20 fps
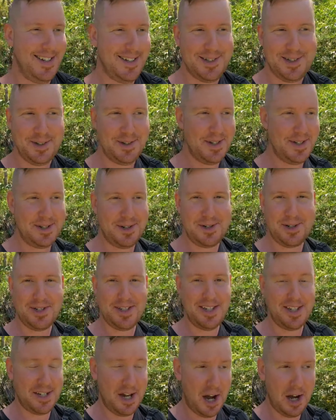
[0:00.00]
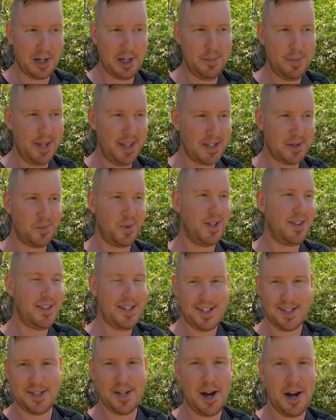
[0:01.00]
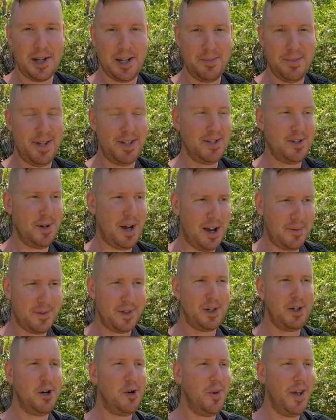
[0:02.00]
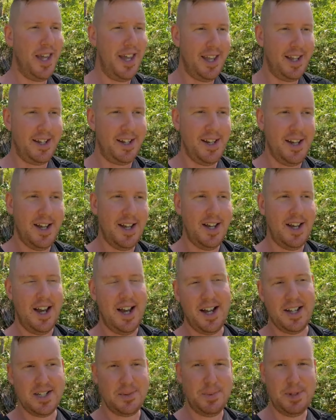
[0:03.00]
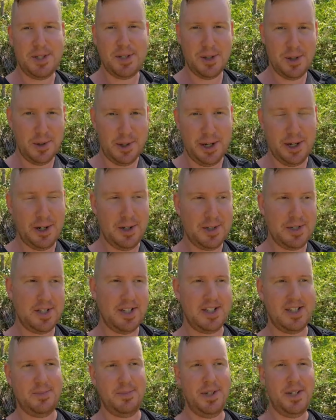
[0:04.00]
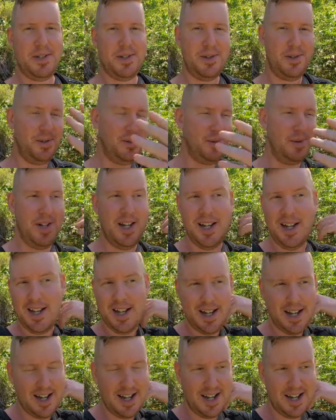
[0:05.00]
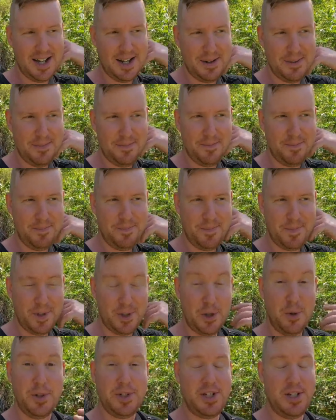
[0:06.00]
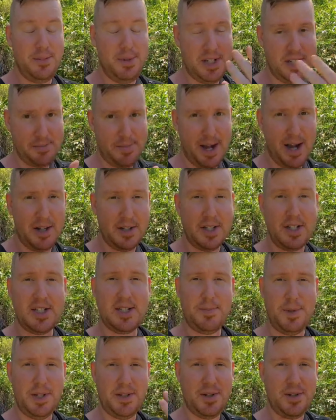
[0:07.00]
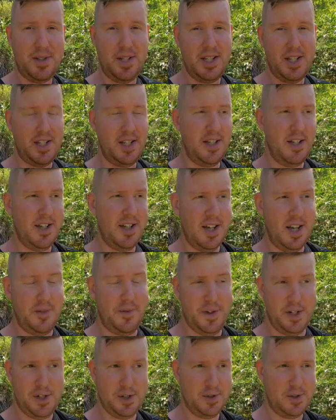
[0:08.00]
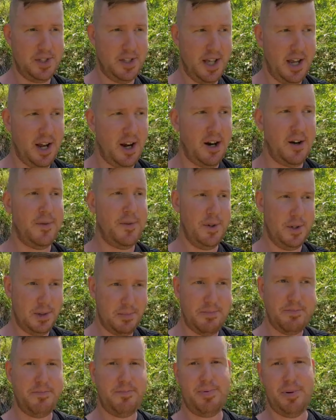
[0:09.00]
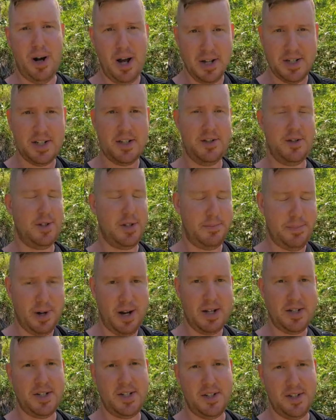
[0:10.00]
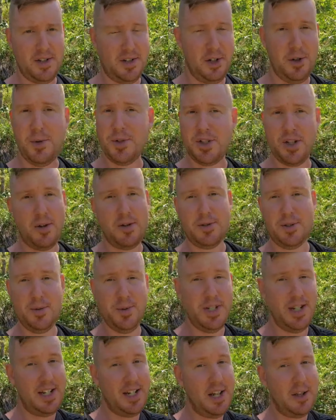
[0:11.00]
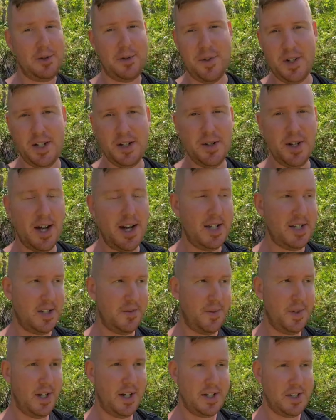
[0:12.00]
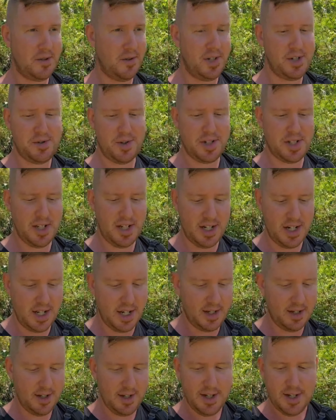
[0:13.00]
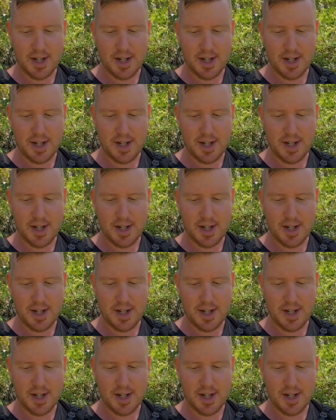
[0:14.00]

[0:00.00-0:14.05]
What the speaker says: so these are just the documents. With these documents, you have to go in, speak to lawyers, go into the municipality, speak to the officials there. There's a process to do, which I'll do in another video, guys, if you guys are interested in it.